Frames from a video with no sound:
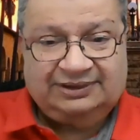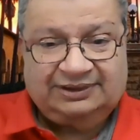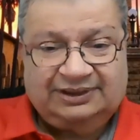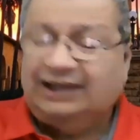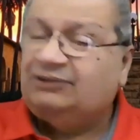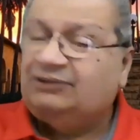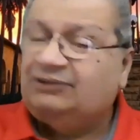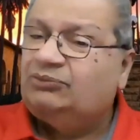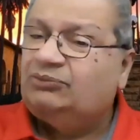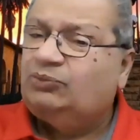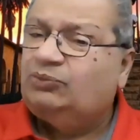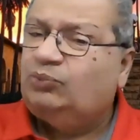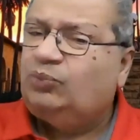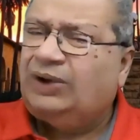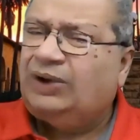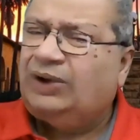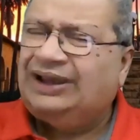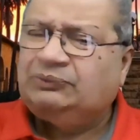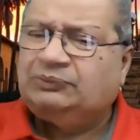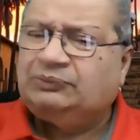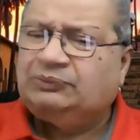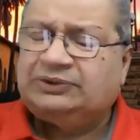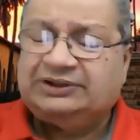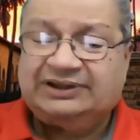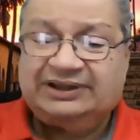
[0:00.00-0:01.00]
Now,
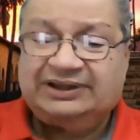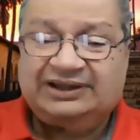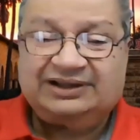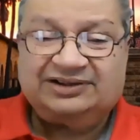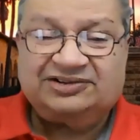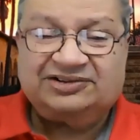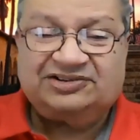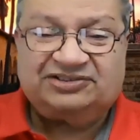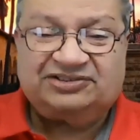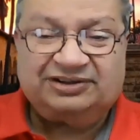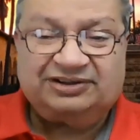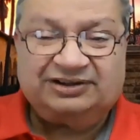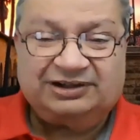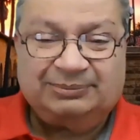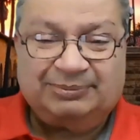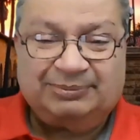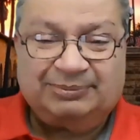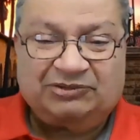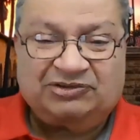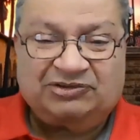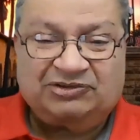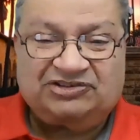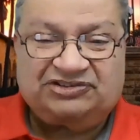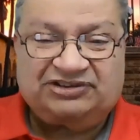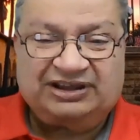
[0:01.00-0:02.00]
why weren't they concerned
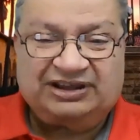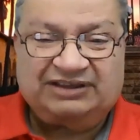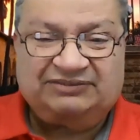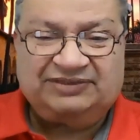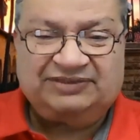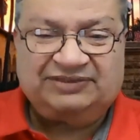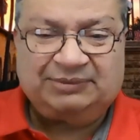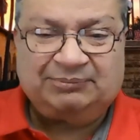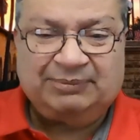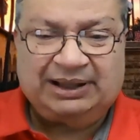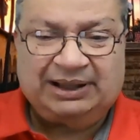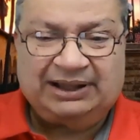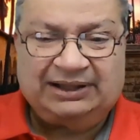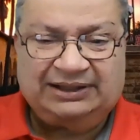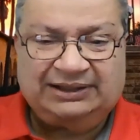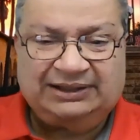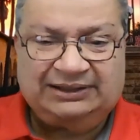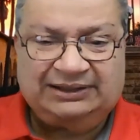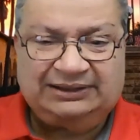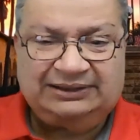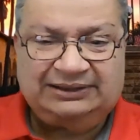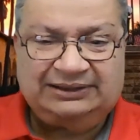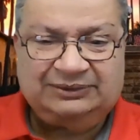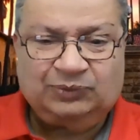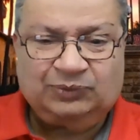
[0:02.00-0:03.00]
about saving
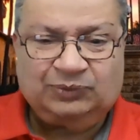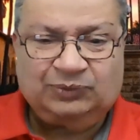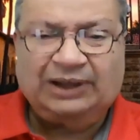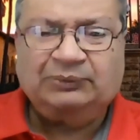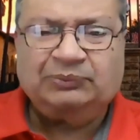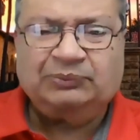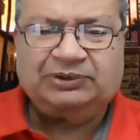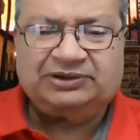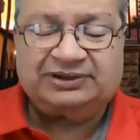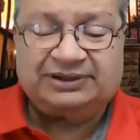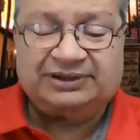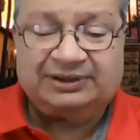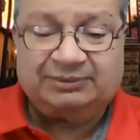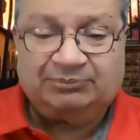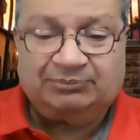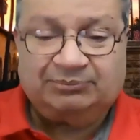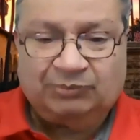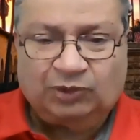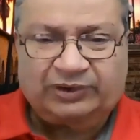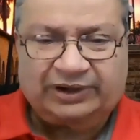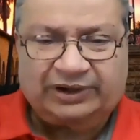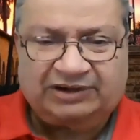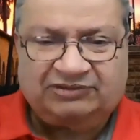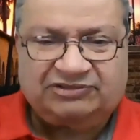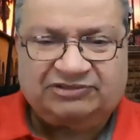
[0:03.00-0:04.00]
money? Why were they
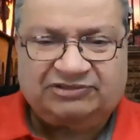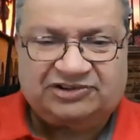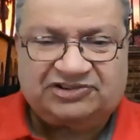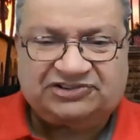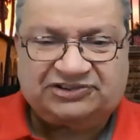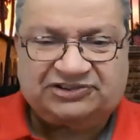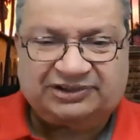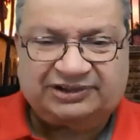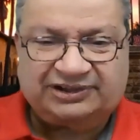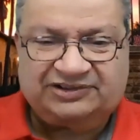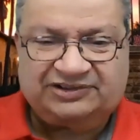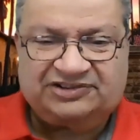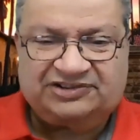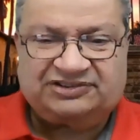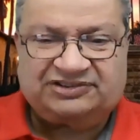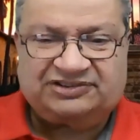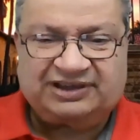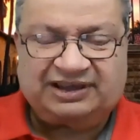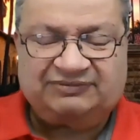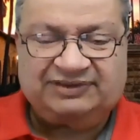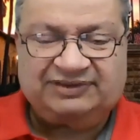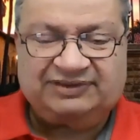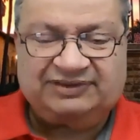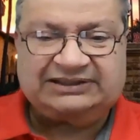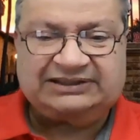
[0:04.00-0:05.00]
more interested in
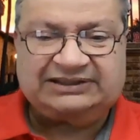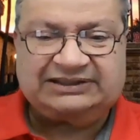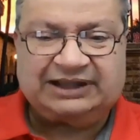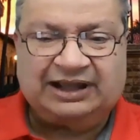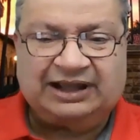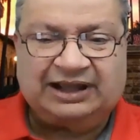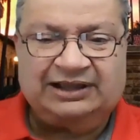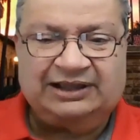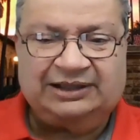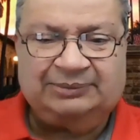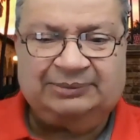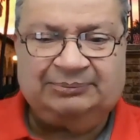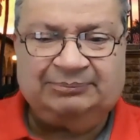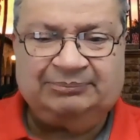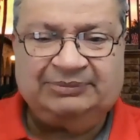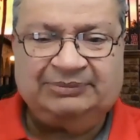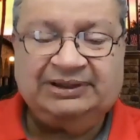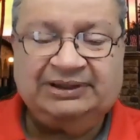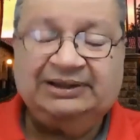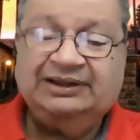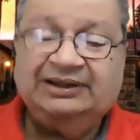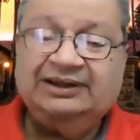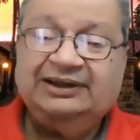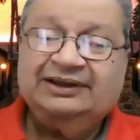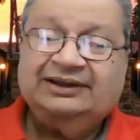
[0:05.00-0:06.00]
saving time?
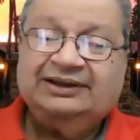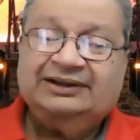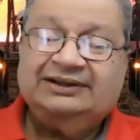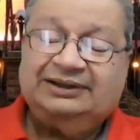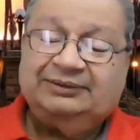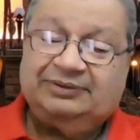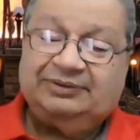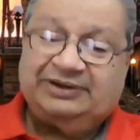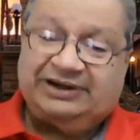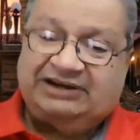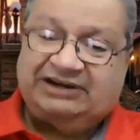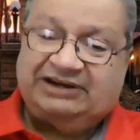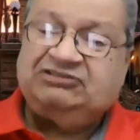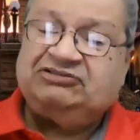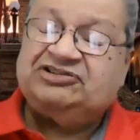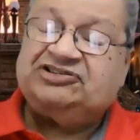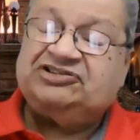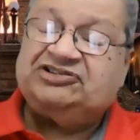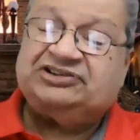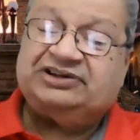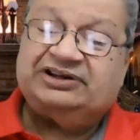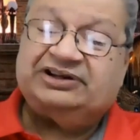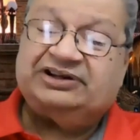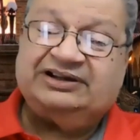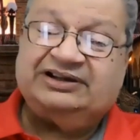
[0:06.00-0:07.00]
They were
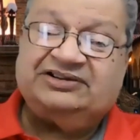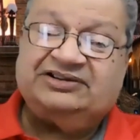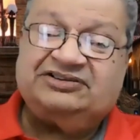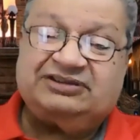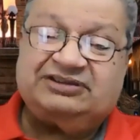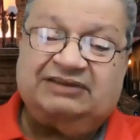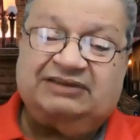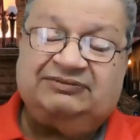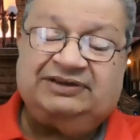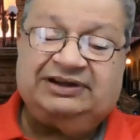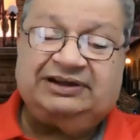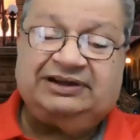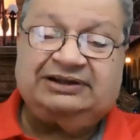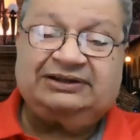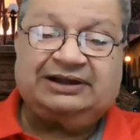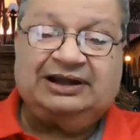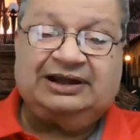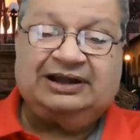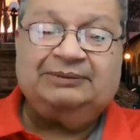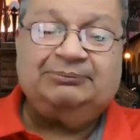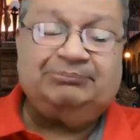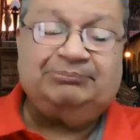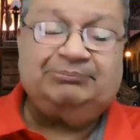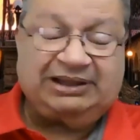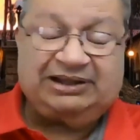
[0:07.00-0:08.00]
interested in saving
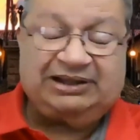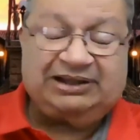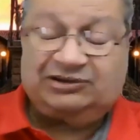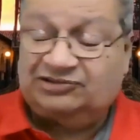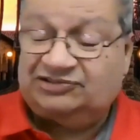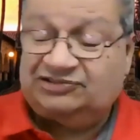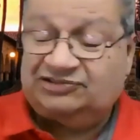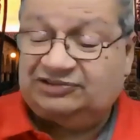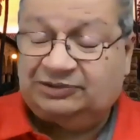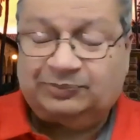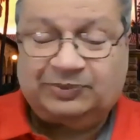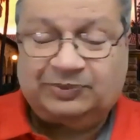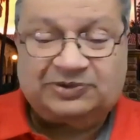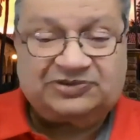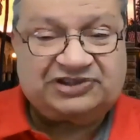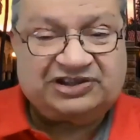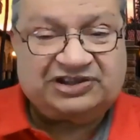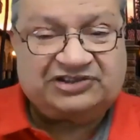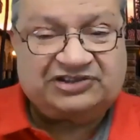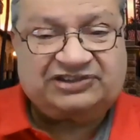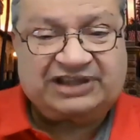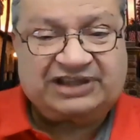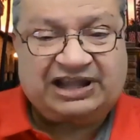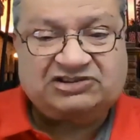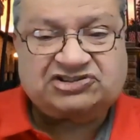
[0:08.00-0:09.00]
time because it was
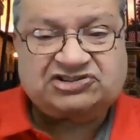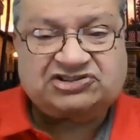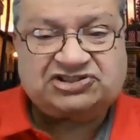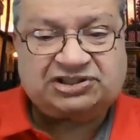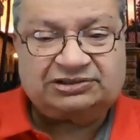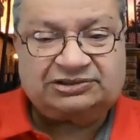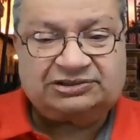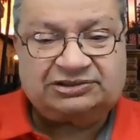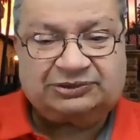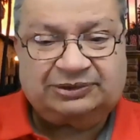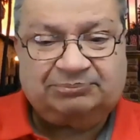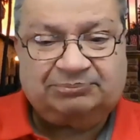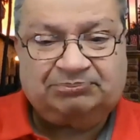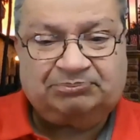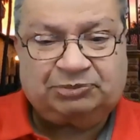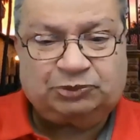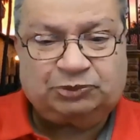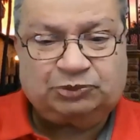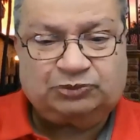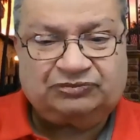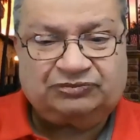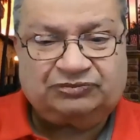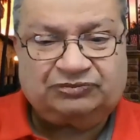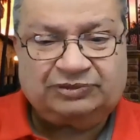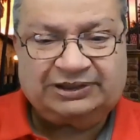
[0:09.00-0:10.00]
essential to
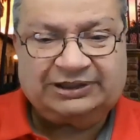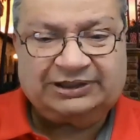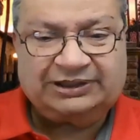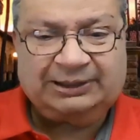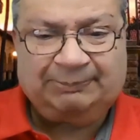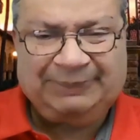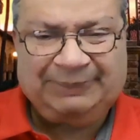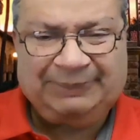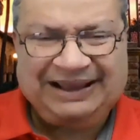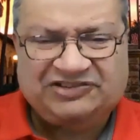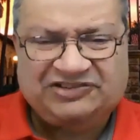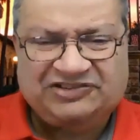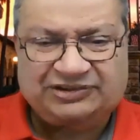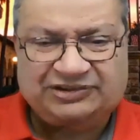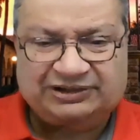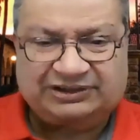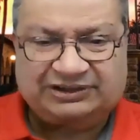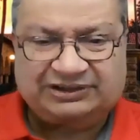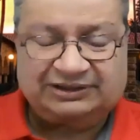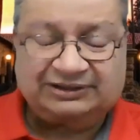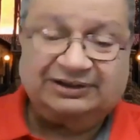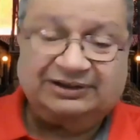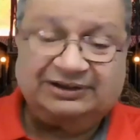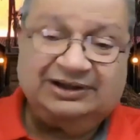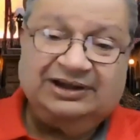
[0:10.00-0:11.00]
improve
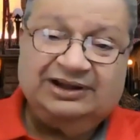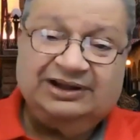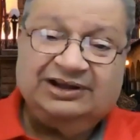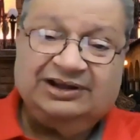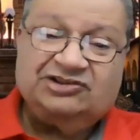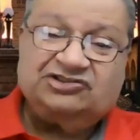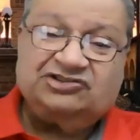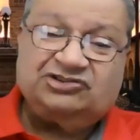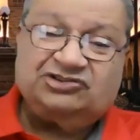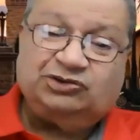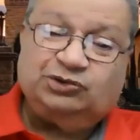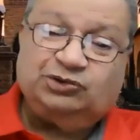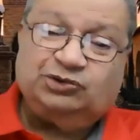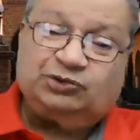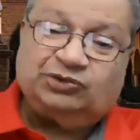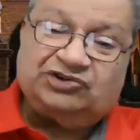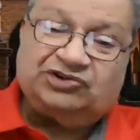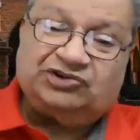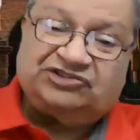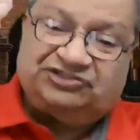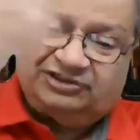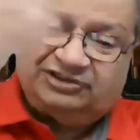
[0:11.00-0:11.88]
capacity. So you could